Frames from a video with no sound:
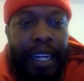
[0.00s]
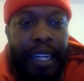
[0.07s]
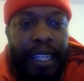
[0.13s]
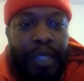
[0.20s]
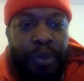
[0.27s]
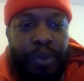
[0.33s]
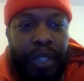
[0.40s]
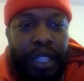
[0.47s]

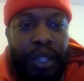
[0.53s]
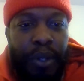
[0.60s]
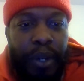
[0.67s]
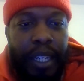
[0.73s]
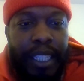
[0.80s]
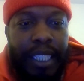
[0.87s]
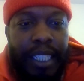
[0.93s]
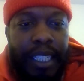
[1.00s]
It's really
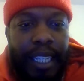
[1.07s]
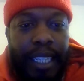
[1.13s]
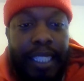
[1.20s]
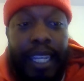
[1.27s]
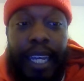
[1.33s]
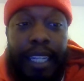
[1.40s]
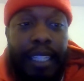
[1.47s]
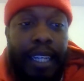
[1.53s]
crazy.
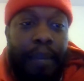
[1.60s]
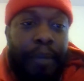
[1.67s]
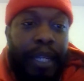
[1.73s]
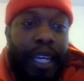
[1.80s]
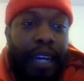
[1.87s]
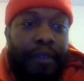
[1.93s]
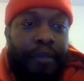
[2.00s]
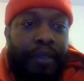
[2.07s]
Exactly. I mean,
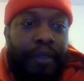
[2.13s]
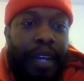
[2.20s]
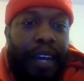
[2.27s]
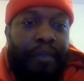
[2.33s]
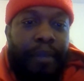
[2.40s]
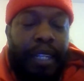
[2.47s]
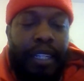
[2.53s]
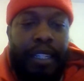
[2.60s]
I've
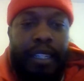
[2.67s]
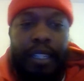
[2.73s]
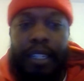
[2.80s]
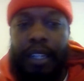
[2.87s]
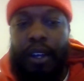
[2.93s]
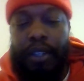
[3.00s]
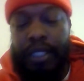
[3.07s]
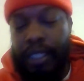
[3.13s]
been
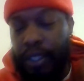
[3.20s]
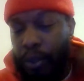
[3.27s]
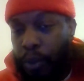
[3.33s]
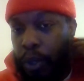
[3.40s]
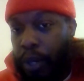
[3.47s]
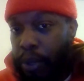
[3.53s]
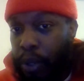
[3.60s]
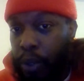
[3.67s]
lost in the
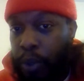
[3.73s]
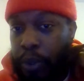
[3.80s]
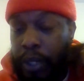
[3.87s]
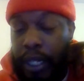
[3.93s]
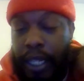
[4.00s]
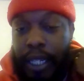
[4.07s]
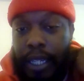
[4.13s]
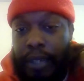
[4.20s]
wormhole
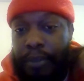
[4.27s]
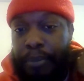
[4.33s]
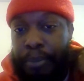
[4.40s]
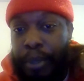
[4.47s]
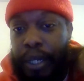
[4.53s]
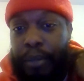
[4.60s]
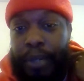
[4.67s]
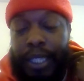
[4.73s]

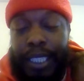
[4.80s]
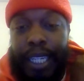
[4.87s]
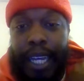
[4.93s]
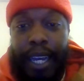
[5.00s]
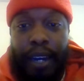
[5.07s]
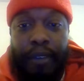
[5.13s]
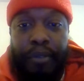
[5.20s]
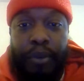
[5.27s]
pretty much
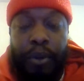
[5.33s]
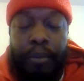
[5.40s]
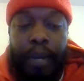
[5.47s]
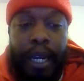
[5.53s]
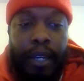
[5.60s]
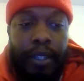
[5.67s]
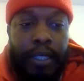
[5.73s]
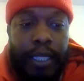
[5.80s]
now for
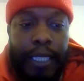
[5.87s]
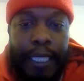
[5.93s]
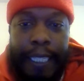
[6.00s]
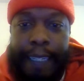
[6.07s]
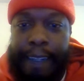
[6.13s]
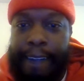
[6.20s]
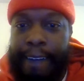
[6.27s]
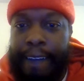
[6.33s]
about
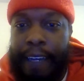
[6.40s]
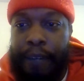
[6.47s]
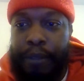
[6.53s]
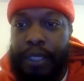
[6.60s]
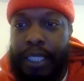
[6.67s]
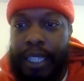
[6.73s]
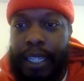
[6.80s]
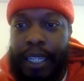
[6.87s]
I
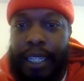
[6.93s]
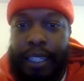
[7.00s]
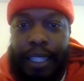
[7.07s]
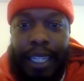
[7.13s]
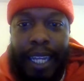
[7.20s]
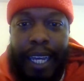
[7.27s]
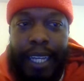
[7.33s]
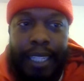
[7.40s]
would say the
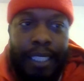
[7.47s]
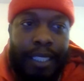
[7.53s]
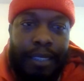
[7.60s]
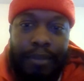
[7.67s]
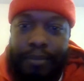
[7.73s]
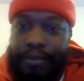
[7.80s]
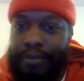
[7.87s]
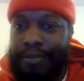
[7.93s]

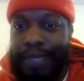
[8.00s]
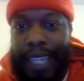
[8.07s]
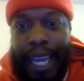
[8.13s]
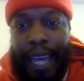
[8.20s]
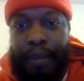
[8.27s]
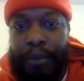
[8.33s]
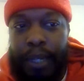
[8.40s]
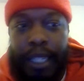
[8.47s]
last
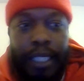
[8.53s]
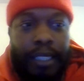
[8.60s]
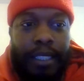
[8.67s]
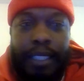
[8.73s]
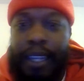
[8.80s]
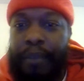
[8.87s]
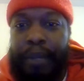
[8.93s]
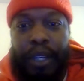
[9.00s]
9
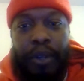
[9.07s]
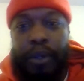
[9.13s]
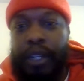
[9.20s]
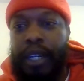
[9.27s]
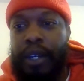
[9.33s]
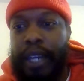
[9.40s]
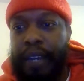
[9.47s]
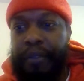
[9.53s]
months. I've been going
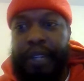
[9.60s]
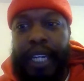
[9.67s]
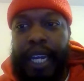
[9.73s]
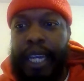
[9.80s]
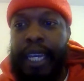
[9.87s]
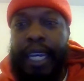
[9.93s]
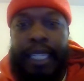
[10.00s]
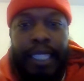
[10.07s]
out every
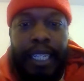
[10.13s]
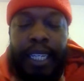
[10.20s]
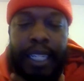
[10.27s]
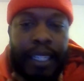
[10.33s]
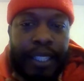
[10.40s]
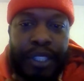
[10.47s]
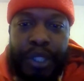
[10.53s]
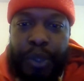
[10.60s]
night. I take at
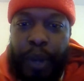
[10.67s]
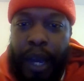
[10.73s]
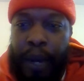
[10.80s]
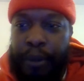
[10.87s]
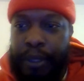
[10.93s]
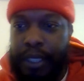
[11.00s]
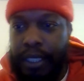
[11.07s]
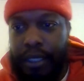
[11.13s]
least 2
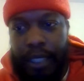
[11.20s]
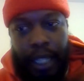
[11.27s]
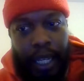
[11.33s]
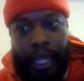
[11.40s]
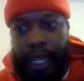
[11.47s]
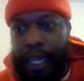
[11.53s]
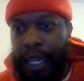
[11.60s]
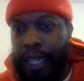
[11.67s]
hours.
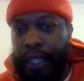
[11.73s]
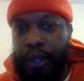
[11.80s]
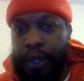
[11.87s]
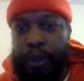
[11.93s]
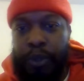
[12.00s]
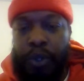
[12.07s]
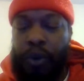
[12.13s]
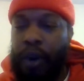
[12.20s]
I
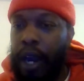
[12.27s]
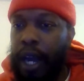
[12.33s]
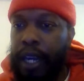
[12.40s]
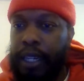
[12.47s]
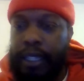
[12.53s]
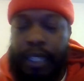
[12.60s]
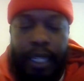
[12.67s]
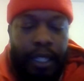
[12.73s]
use Grok.
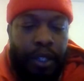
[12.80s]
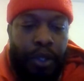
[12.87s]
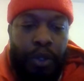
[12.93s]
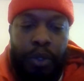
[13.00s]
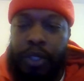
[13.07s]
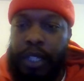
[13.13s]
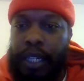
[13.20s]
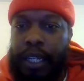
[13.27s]
I
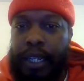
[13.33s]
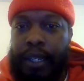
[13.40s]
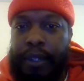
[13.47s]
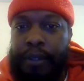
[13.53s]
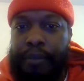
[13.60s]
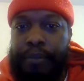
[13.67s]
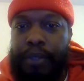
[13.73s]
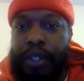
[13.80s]
use
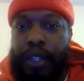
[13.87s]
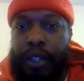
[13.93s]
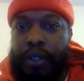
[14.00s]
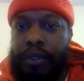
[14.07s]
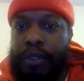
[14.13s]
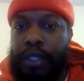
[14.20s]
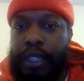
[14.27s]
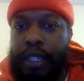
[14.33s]

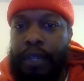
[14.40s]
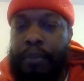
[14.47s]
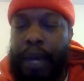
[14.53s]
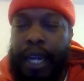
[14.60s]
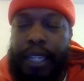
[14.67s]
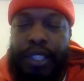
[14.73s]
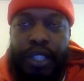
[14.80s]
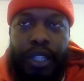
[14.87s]

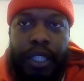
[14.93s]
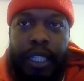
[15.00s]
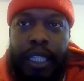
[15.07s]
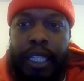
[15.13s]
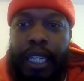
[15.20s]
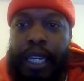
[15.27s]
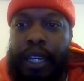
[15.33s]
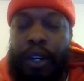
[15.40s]
Mind
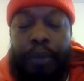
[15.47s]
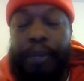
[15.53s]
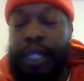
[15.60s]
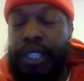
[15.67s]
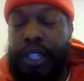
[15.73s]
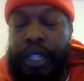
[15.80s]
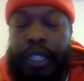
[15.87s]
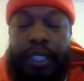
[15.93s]
Journey or
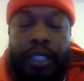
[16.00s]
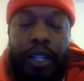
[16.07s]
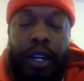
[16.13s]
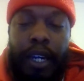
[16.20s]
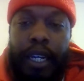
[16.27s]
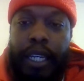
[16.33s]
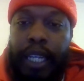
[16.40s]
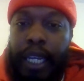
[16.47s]
Mid Journey.
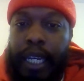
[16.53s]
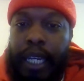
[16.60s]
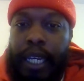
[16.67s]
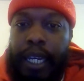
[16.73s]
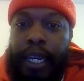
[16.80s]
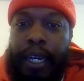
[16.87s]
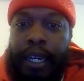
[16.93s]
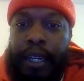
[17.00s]
Sorry.
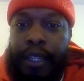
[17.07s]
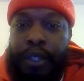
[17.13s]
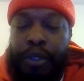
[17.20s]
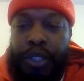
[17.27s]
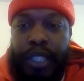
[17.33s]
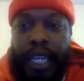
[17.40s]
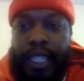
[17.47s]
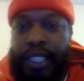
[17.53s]
Use
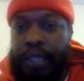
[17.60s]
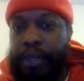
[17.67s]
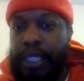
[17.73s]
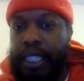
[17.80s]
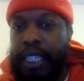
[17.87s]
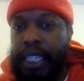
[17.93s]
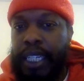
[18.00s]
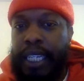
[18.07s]
Chat
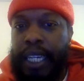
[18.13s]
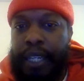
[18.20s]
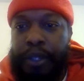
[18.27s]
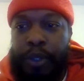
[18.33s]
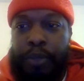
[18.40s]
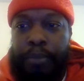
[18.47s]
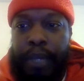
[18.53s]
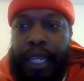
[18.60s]
GPT. I
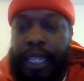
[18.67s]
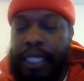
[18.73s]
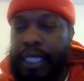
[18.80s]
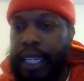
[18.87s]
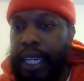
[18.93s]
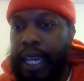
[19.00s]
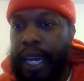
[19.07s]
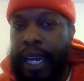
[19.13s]
use Bing's
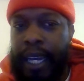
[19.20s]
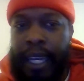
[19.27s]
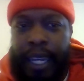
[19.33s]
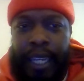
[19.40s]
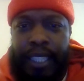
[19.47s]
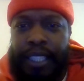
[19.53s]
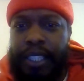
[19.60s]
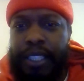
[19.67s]
AI.
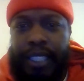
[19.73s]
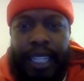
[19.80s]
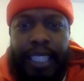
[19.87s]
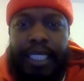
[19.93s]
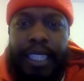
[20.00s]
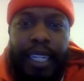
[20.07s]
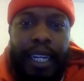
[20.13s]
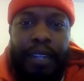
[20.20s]
Just
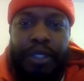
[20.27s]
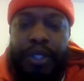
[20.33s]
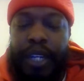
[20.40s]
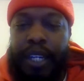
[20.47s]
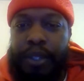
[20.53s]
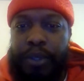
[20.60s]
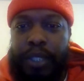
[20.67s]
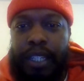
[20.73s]
testing it out,
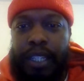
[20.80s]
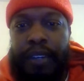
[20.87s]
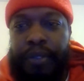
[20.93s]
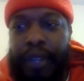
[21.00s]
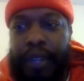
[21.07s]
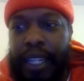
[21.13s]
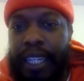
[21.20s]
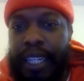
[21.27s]
trying new stuff.
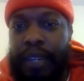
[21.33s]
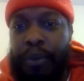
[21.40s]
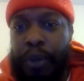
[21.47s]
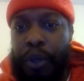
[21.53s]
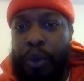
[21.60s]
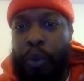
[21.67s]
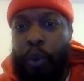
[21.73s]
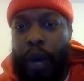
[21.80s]
And then when
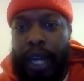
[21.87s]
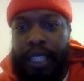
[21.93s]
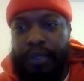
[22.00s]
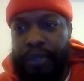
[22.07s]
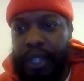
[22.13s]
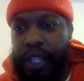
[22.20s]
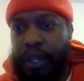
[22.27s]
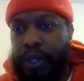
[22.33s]
you watch
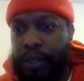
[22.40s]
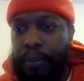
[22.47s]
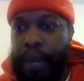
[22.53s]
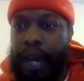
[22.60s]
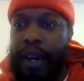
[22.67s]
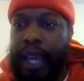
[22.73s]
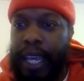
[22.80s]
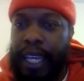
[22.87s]
videos
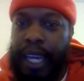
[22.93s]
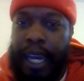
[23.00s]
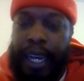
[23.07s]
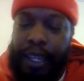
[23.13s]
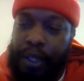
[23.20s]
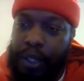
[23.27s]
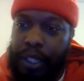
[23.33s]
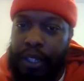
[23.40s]
about AI,
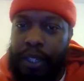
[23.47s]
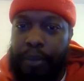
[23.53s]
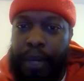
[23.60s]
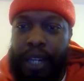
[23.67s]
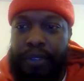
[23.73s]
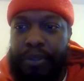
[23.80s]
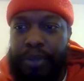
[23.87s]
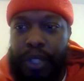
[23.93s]
you learn
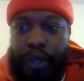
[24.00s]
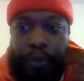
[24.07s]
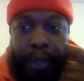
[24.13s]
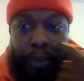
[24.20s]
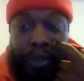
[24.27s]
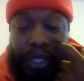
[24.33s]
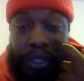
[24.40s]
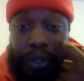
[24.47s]
about it from certain
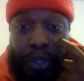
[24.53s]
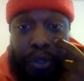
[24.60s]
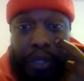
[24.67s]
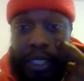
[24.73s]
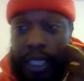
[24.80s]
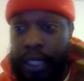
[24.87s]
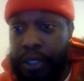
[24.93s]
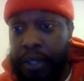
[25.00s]
people, certain
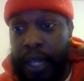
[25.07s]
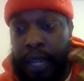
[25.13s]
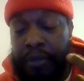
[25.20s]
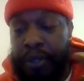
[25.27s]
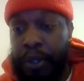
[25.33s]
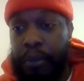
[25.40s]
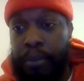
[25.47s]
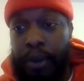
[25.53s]
tricks that you have,
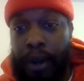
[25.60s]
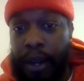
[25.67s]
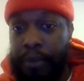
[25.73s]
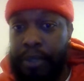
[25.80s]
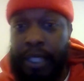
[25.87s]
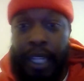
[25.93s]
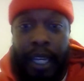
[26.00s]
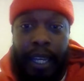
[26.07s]
certain
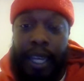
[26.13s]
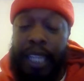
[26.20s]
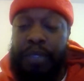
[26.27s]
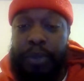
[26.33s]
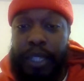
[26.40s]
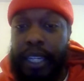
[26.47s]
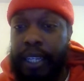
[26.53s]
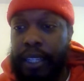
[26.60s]
prompts. It's
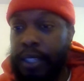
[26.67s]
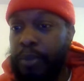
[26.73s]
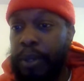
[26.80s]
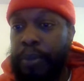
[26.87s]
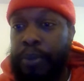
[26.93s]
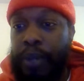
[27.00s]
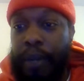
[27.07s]
ridiculous, people.